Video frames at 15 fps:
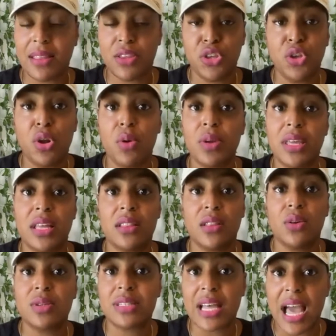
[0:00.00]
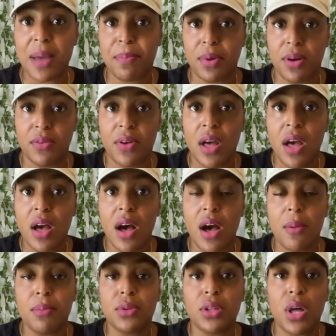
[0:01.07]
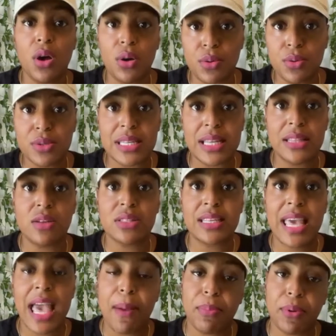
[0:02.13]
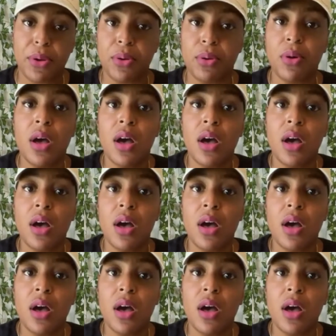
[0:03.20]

don't get those type of loans and those capital